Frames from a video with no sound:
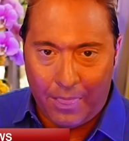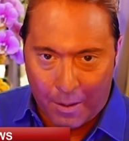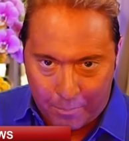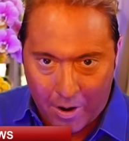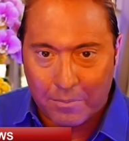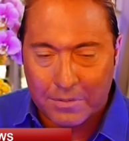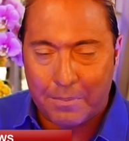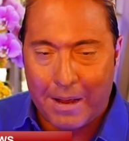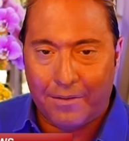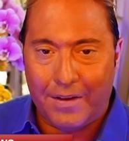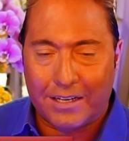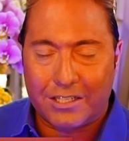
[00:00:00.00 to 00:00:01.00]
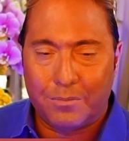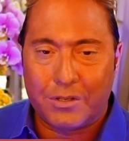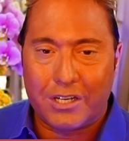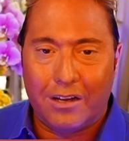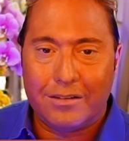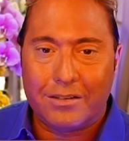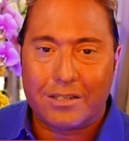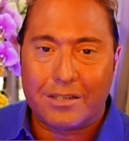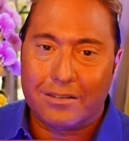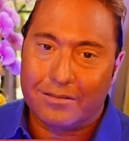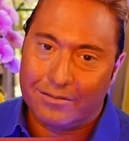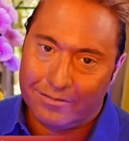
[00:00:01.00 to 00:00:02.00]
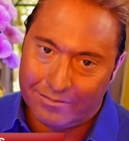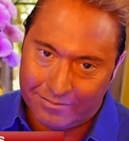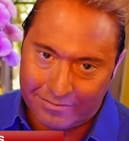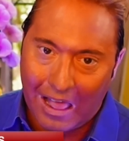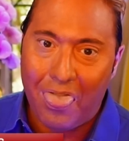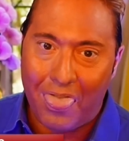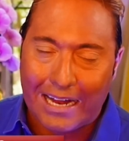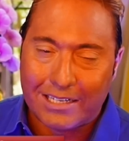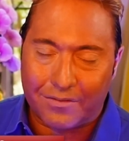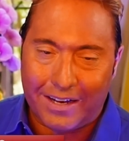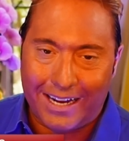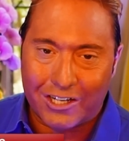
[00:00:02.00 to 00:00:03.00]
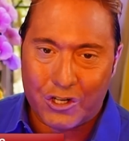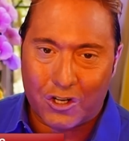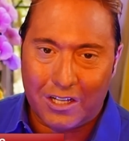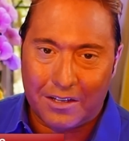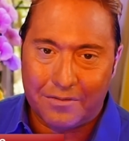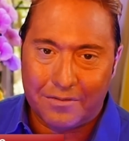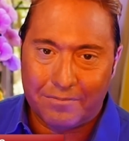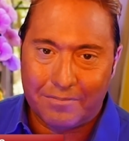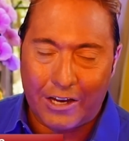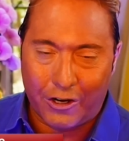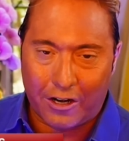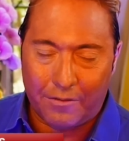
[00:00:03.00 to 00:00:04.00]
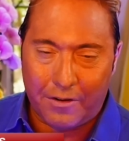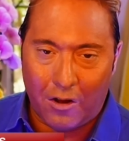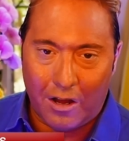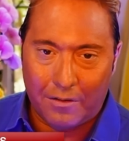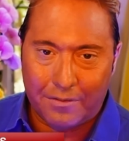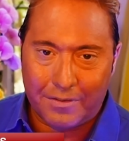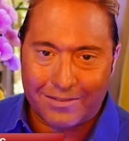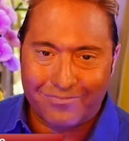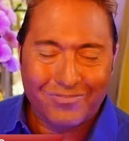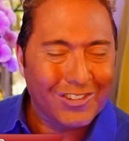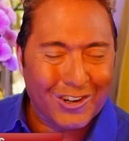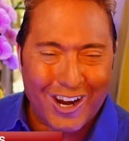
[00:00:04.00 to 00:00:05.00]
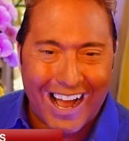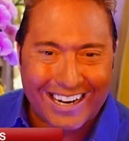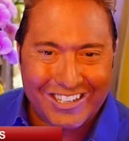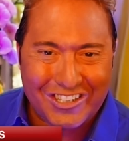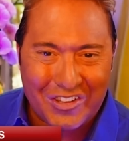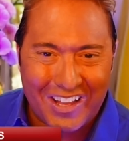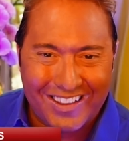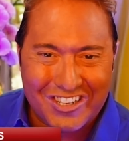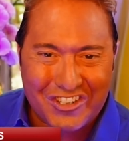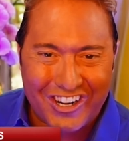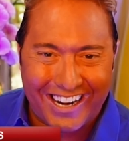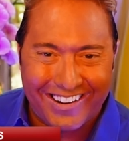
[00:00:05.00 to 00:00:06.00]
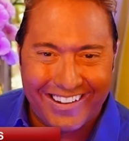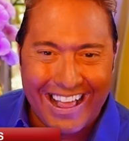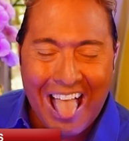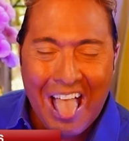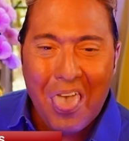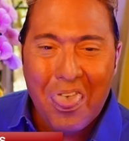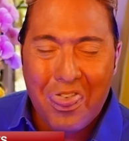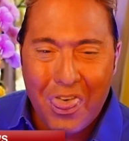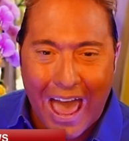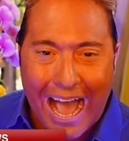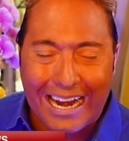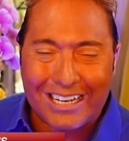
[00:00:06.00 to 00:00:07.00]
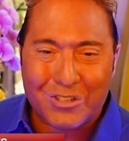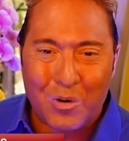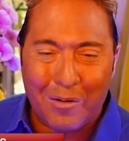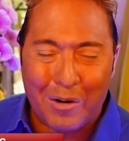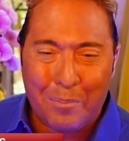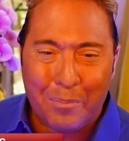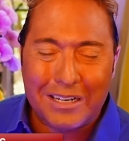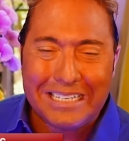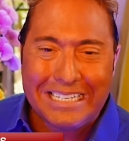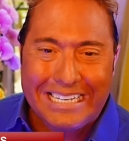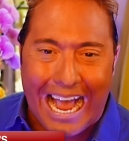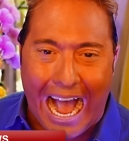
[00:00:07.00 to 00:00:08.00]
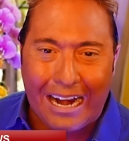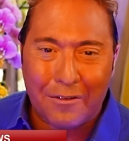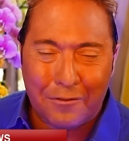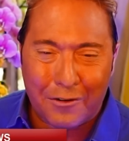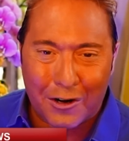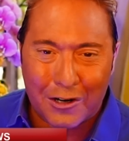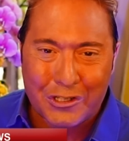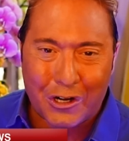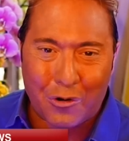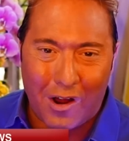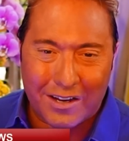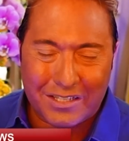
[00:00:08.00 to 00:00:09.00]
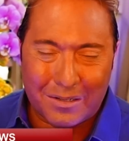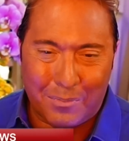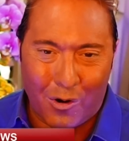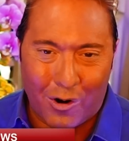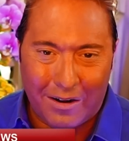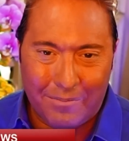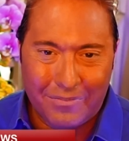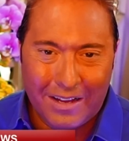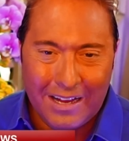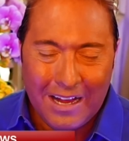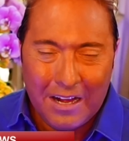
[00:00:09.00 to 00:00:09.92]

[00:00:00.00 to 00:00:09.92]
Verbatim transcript: and the problems manifest themselves, that's a financial cliff and you're going to fall off of it. You're not going to do that on this channel. That is why we put data first across the board.